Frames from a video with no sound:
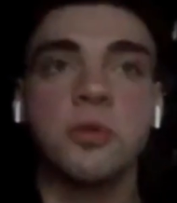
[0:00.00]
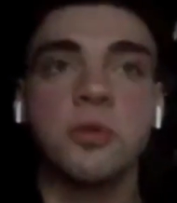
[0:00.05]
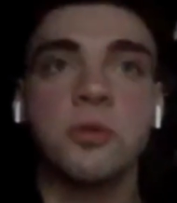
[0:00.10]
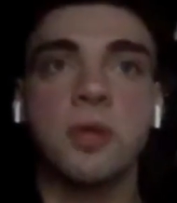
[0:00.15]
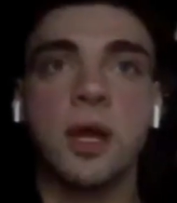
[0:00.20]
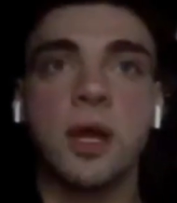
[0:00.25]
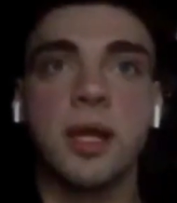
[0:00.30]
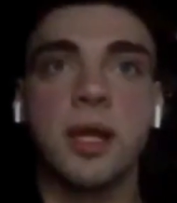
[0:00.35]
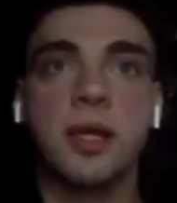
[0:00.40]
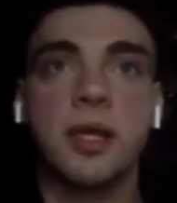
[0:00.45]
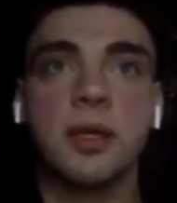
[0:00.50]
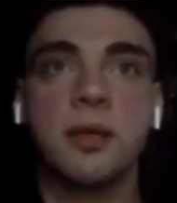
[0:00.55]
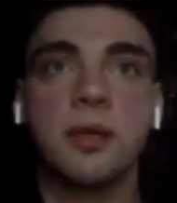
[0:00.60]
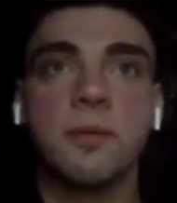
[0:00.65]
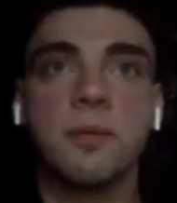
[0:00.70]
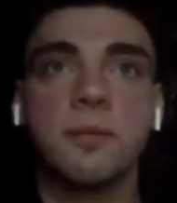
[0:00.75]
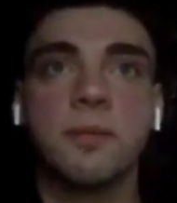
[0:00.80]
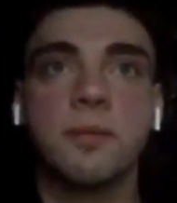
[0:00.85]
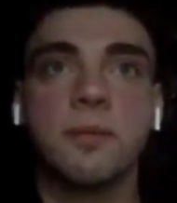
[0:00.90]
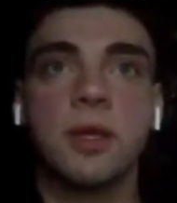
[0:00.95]
like
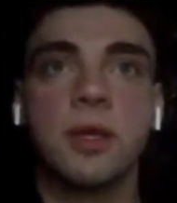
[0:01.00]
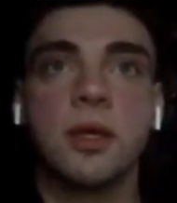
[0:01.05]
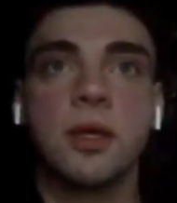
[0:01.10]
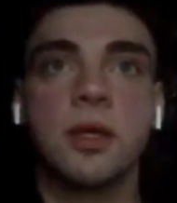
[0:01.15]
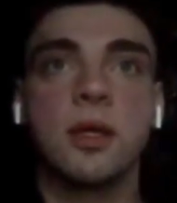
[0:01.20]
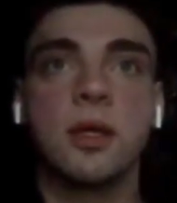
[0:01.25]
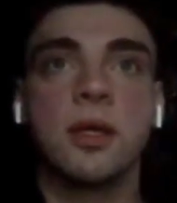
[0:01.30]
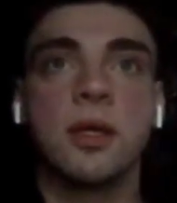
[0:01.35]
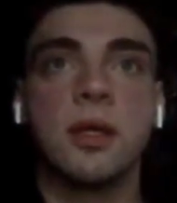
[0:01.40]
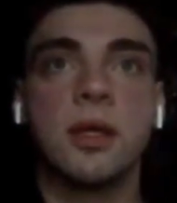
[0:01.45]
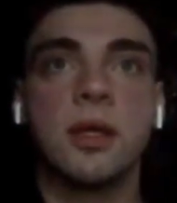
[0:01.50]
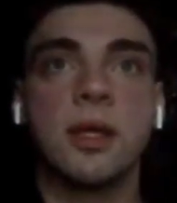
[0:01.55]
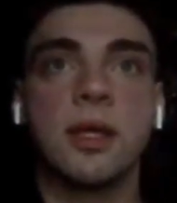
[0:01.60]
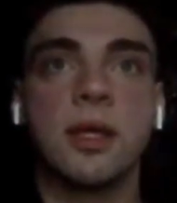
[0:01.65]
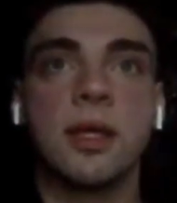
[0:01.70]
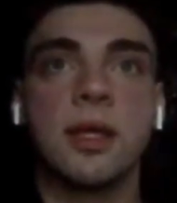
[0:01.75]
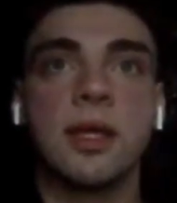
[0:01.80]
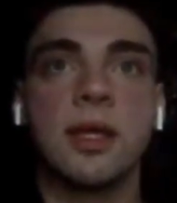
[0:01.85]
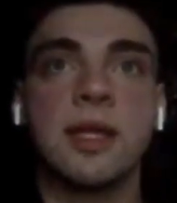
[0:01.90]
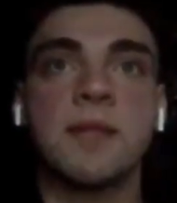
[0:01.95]

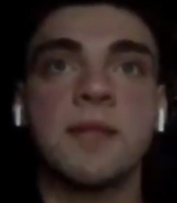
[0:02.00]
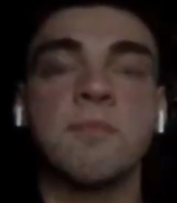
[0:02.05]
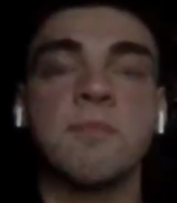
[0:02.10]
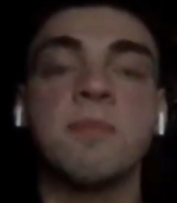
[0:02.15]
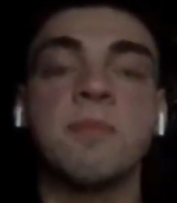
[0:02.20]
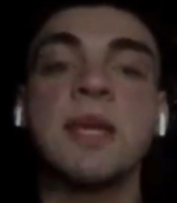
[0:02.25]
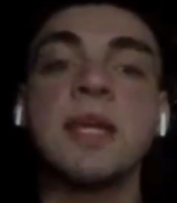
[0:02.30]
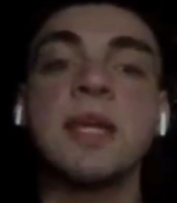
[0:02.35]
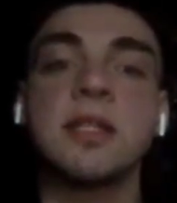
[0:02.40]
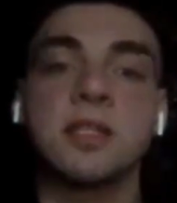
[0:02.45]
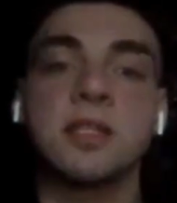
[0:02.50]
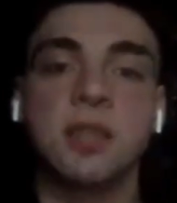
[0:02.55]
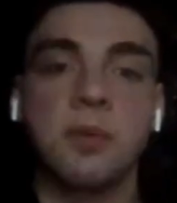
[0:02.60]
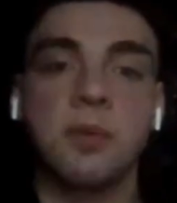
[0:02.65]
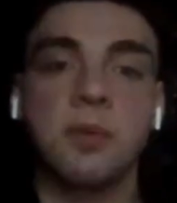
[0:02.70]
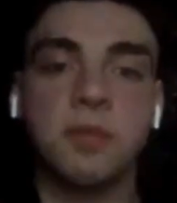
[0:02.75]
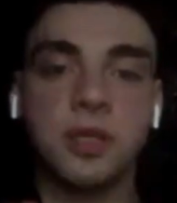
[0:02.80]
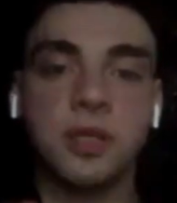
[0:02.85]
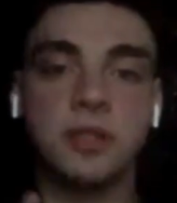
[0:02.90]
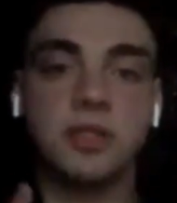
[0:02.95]
it means
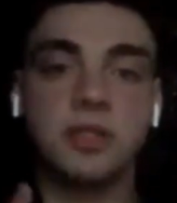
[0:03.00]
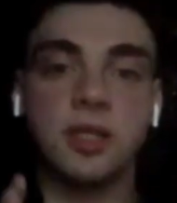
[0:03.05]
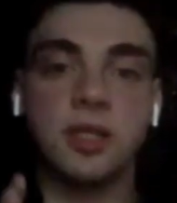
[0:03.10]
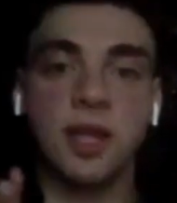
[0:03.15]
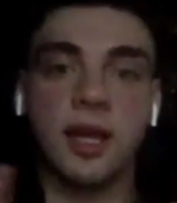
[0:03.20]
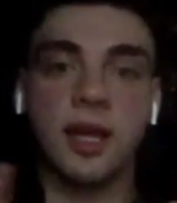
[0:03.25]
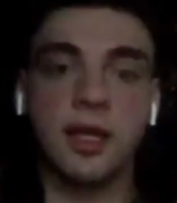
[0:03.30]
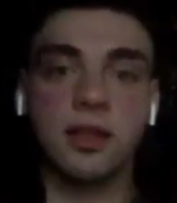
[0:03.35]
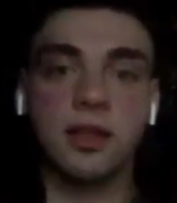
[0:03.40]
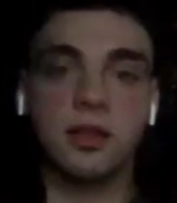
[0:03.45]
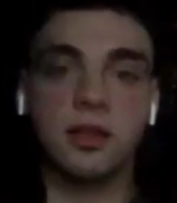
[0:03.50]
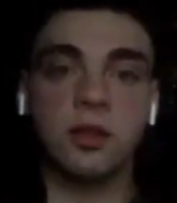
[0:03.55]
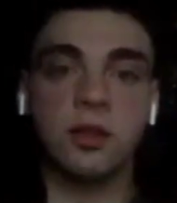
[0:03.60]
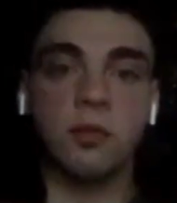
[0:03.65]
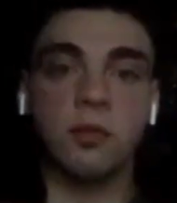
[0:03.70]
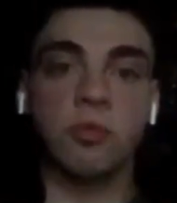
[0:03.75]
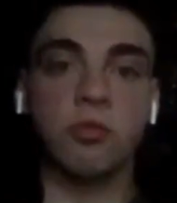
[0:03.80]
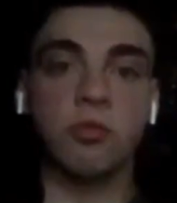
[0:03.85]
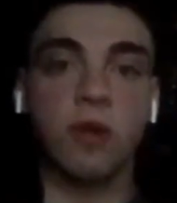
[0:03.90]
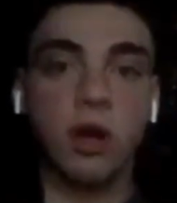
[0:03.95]
something to like the
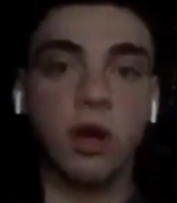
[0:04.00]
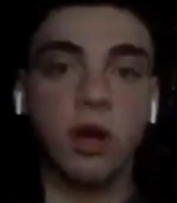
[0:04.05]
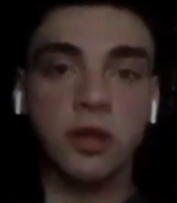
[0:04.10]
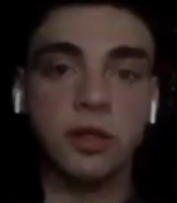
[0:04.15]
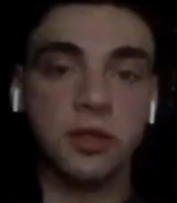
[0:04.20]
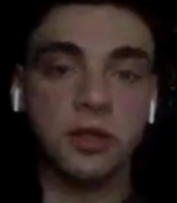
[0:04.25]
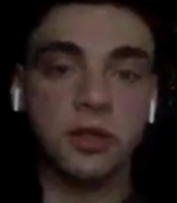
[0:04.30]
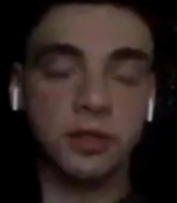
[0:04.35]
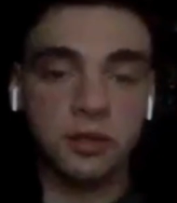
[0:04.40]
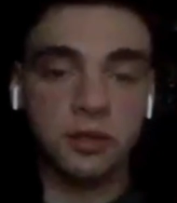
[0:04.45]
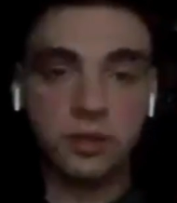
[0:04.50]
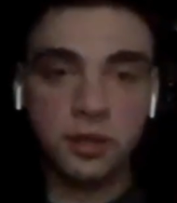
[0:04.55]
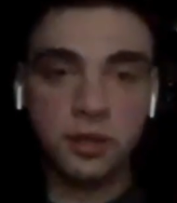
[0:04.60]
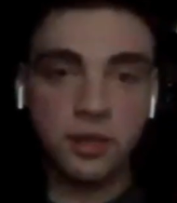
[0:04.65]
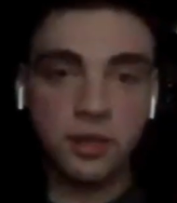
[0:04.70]
broader,